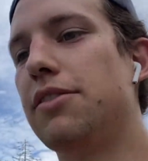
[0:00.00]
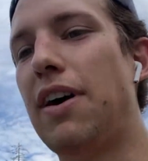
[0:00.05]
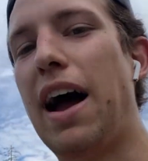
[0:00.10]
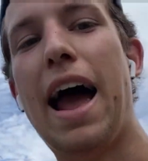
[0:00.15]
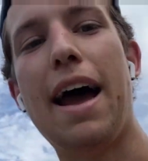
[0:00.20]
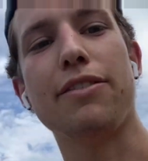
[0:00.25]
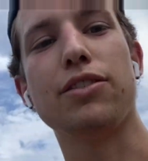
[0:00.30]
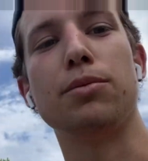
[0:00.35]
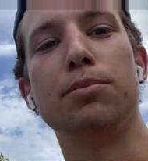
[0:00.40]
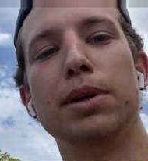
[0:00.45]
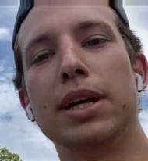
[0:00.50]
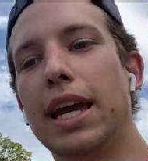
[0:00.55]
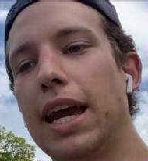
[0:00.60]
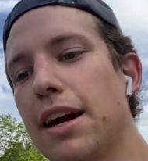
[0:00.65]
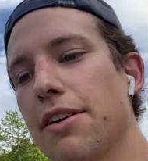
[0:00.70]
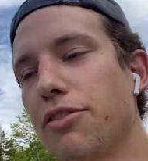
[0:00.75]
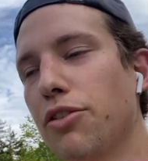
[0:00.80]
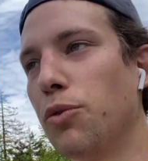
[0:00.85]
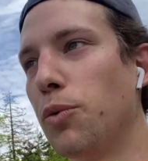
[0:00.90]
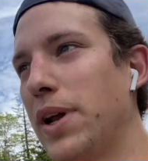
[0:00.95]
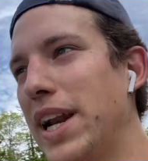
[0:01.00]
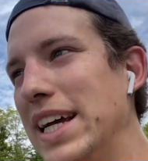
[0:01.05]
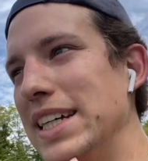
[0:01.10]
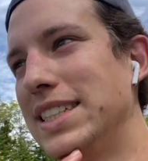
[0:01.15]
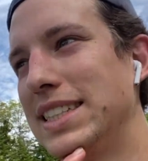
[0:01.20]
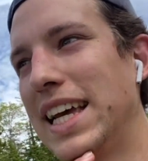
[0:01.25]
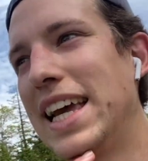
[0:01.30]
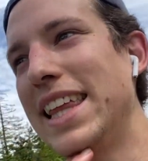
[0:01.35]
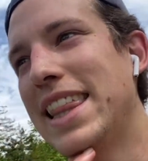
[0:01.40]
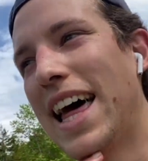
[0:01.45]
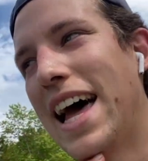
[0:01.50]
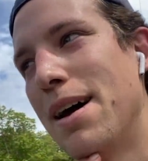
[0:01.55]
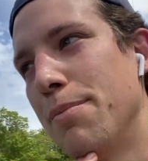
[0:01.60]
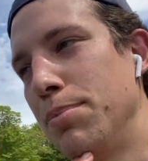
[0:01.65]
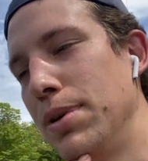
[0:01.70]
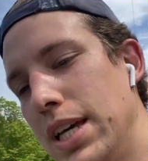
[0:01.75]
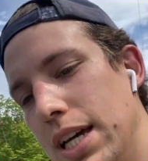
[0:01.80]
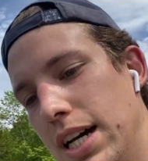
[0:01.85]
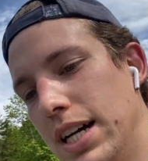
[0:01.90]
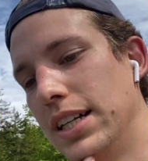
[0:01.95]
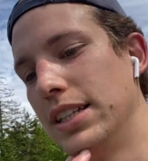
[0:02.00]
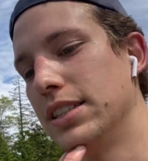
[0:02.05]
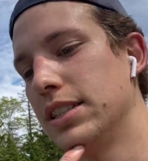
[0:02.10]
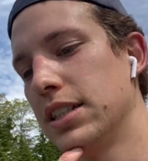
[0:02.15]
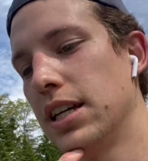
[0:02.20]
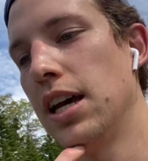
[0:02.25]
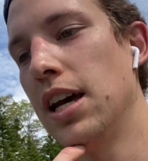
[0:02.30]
I have to be careful when I say that, because